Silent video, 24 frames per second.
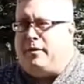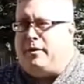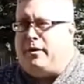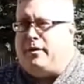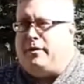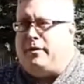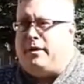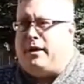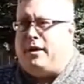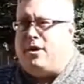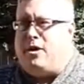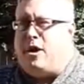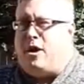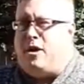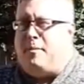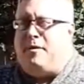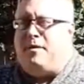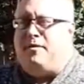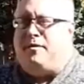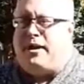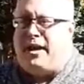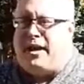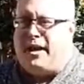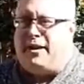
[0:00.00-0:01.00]
the economy of
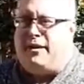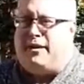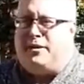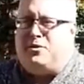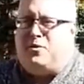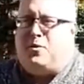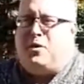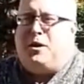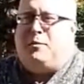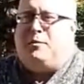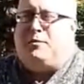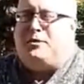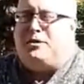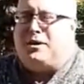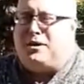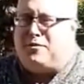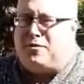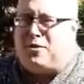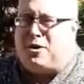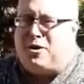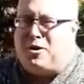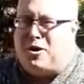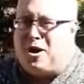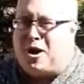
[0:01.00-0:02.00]
Canada, 20% of our
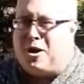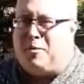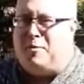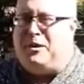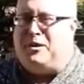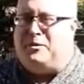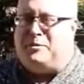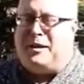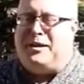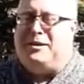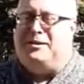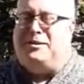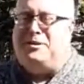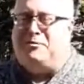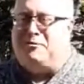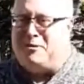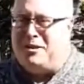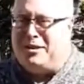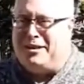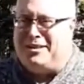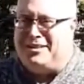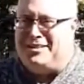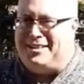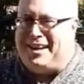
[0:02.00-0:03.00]
economy is based in real
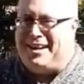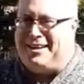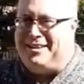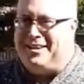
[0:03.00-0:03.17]
estate.